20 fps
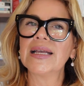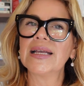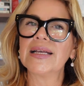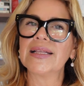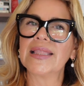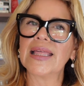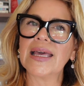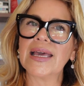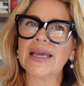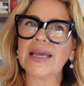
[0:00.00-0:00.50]

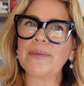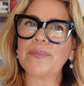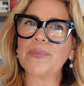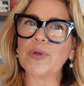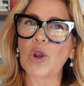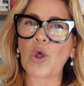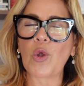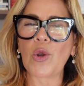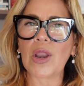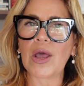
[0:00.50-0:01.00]
the
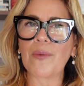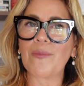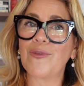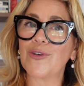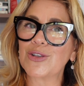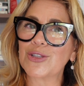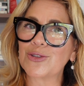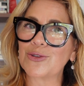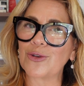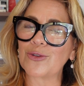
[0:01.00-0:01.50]
pronoun
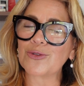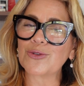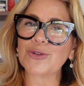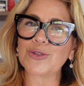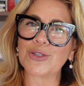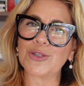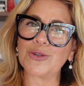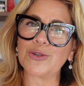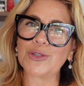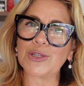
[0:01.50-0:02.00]

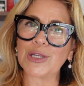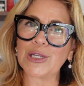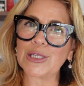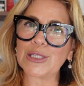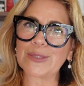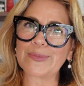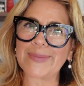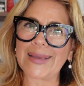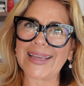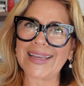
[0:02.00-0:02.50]
vosotros used in
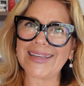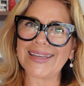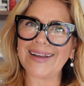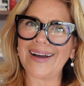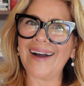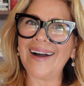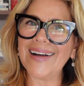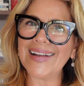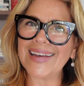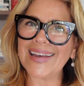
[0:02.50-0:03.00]
Spain
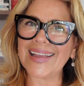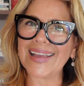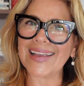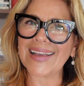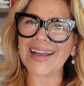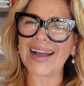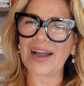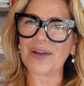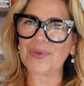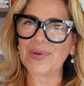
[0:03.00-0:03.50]
only.
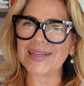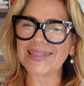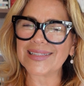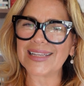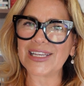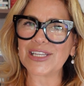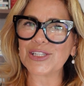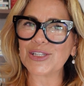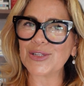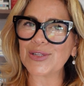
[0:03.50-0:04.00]
I will
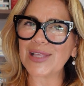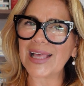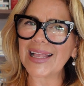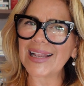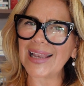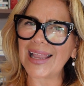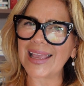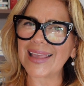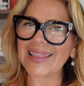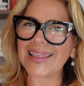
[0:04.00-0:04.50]
teach you that
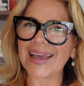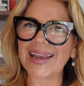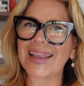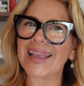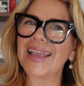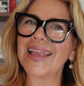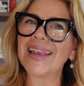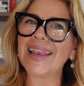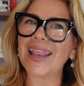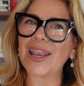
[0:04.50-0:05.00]
later
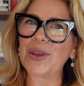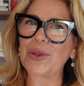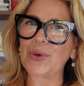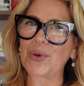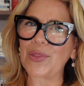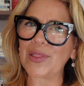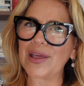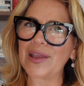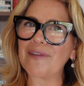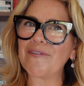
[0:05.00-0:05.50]
in
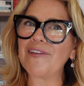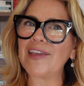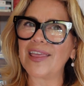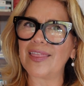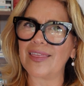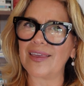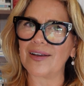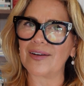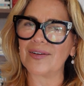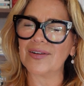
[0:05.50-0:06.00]
another
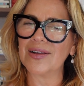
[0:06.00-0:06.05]
video.